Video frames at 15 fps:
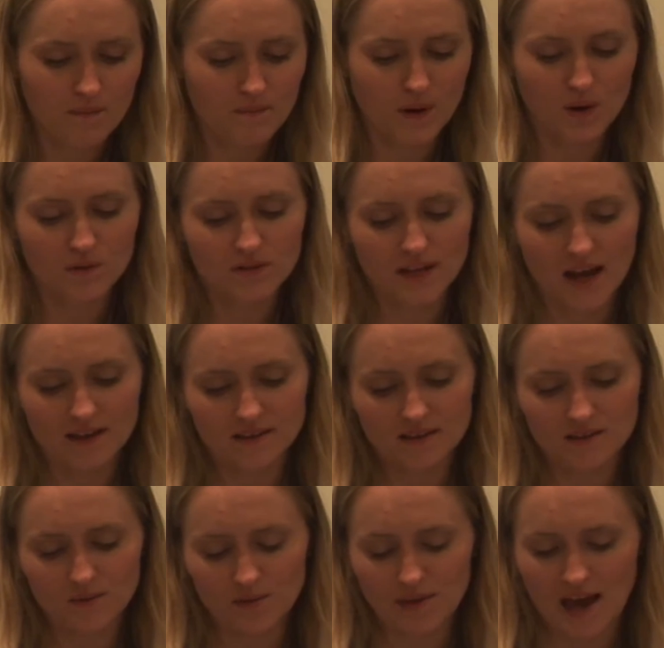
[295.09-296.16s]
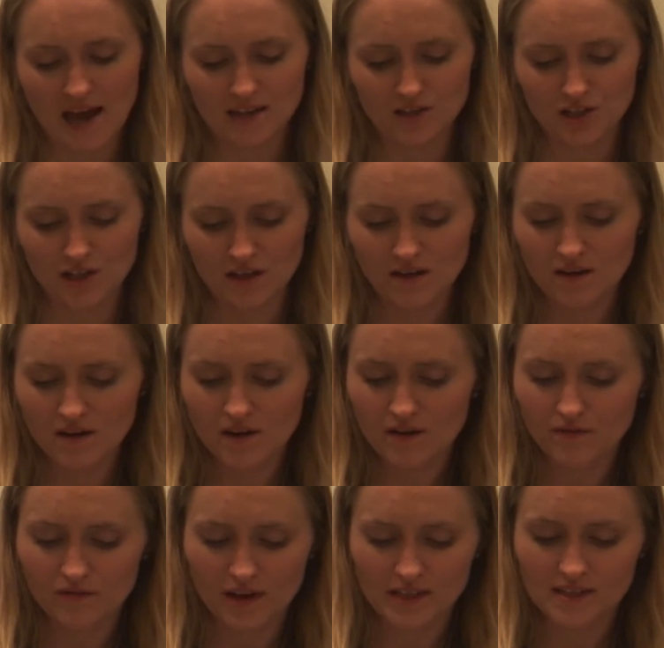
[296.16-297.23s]
Bo dances with Angie.
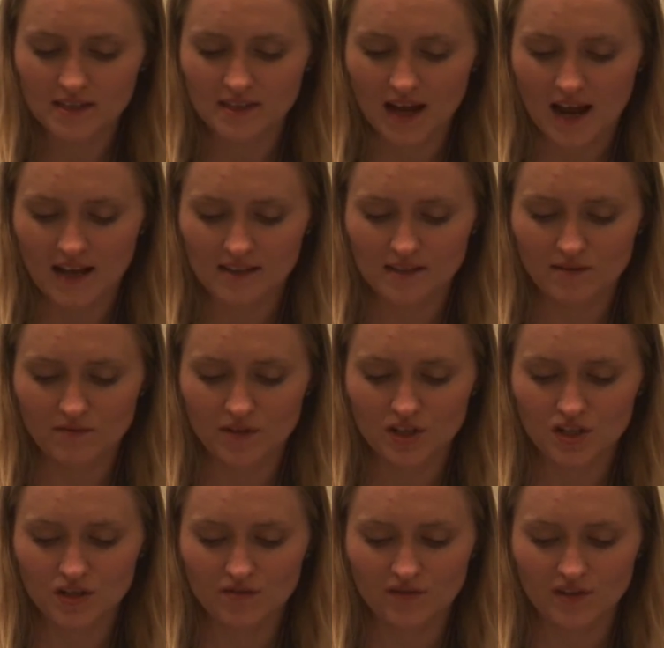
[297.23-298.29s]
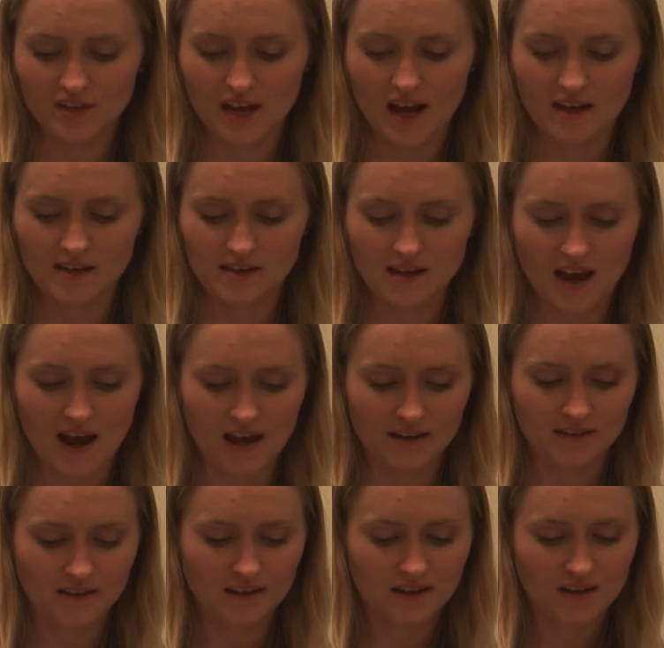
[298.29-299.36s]
Fred stands and reaches for Tana's hand.
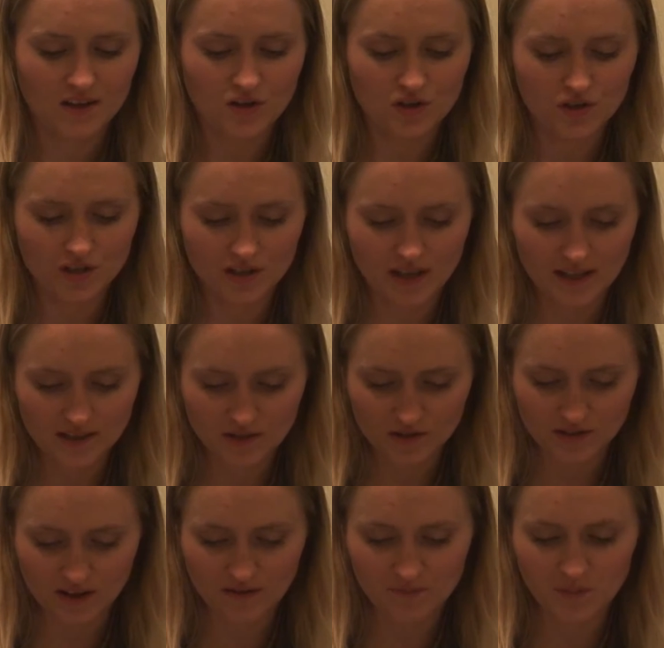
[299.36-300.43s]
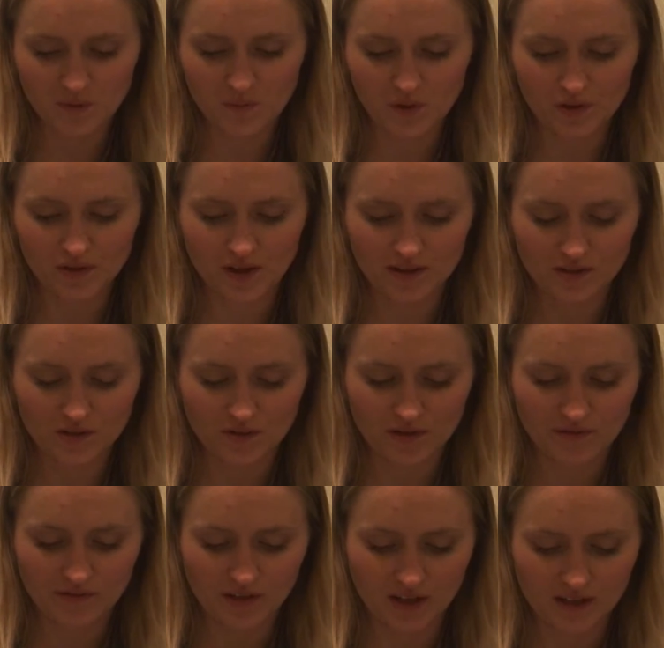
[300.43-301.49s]
She lets herself be pulled onto her
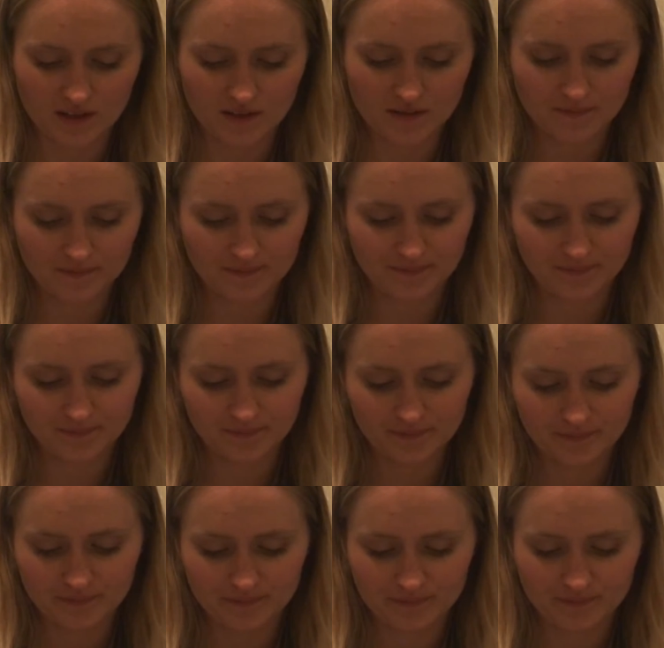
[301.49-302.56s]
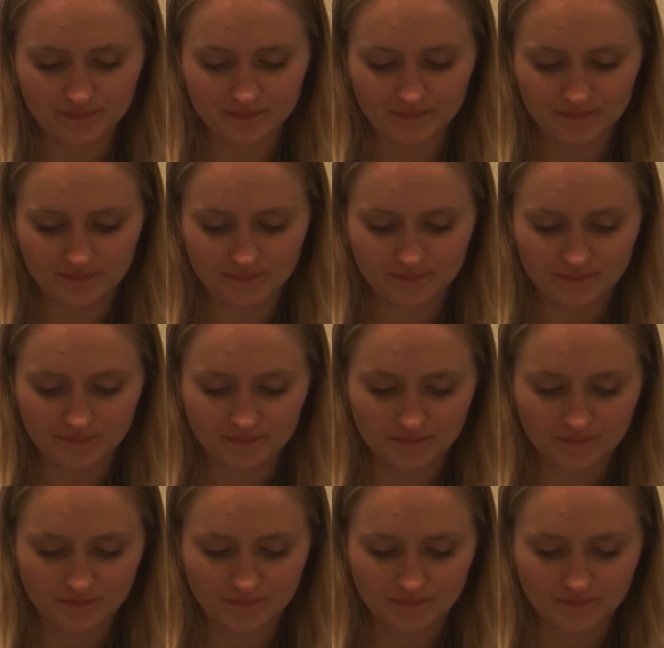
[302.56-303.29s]
feet. You know how to rumba?